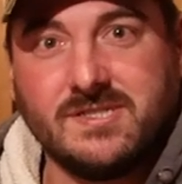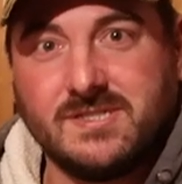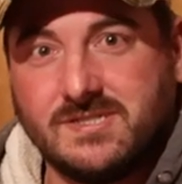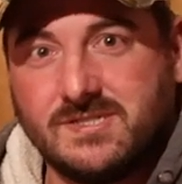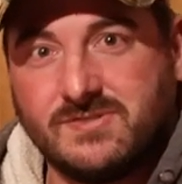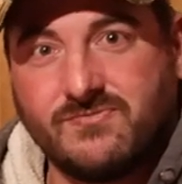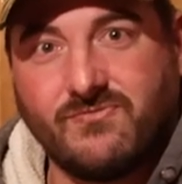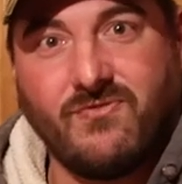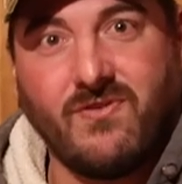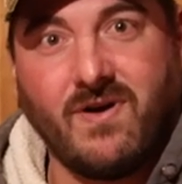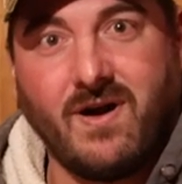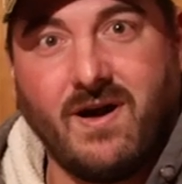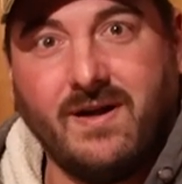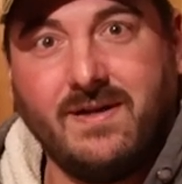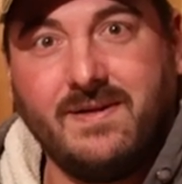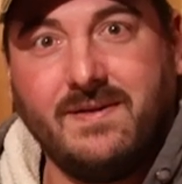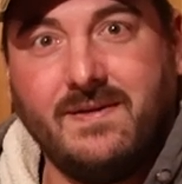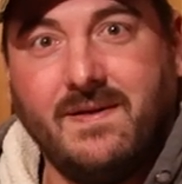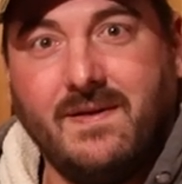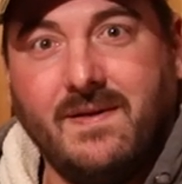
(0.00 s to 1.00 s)
It's
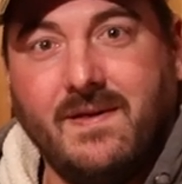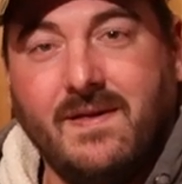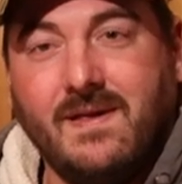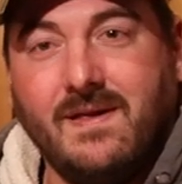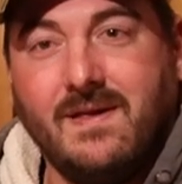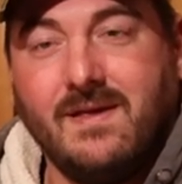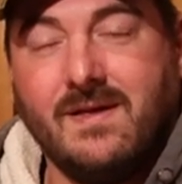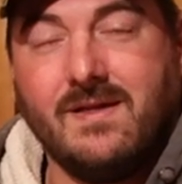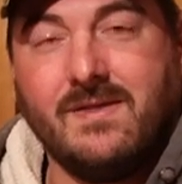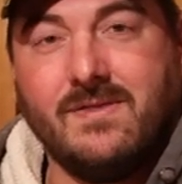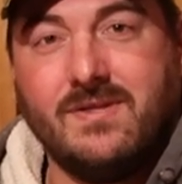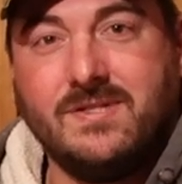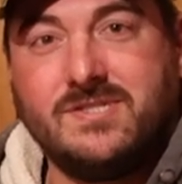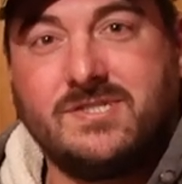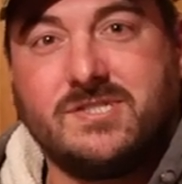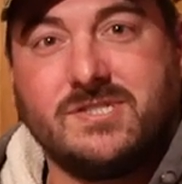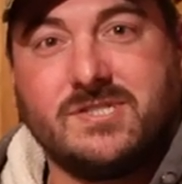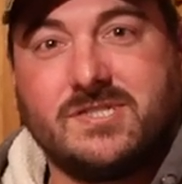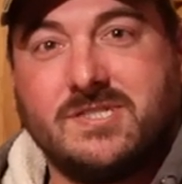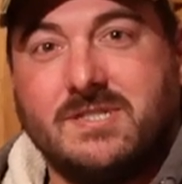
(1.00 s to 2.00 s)
fine. This
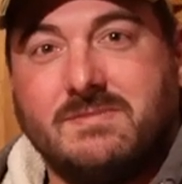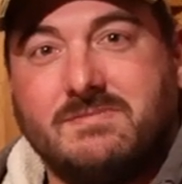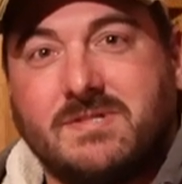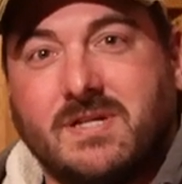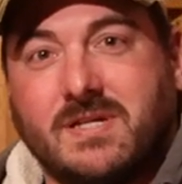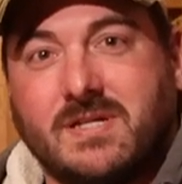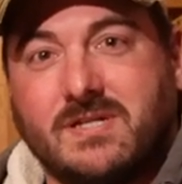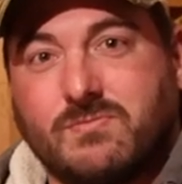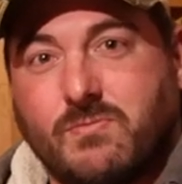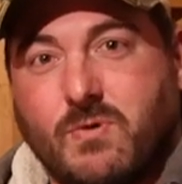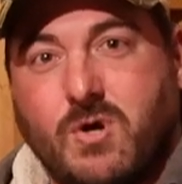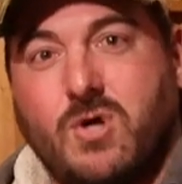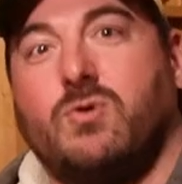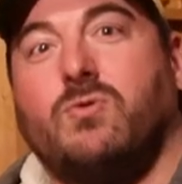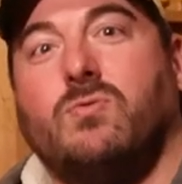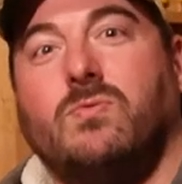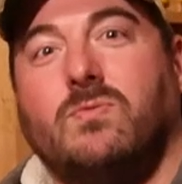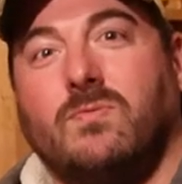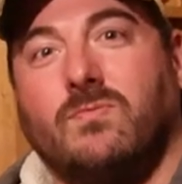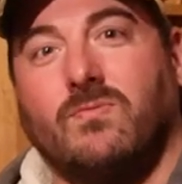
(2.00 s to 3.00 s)
just seems like it's
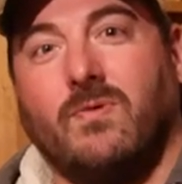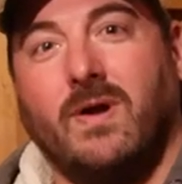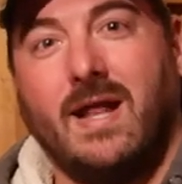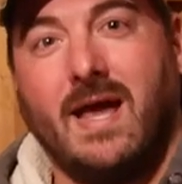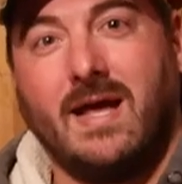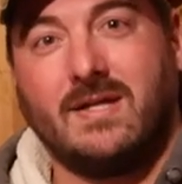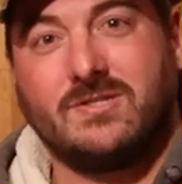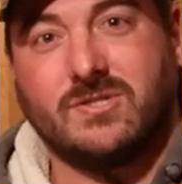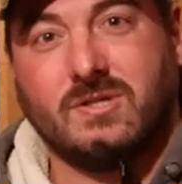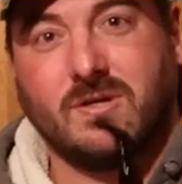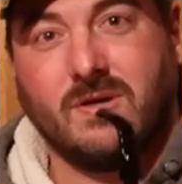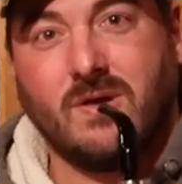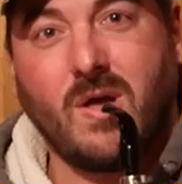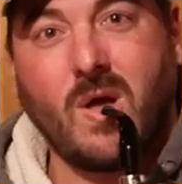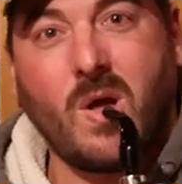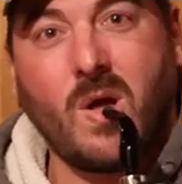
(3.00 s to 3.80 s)
whew, right at you.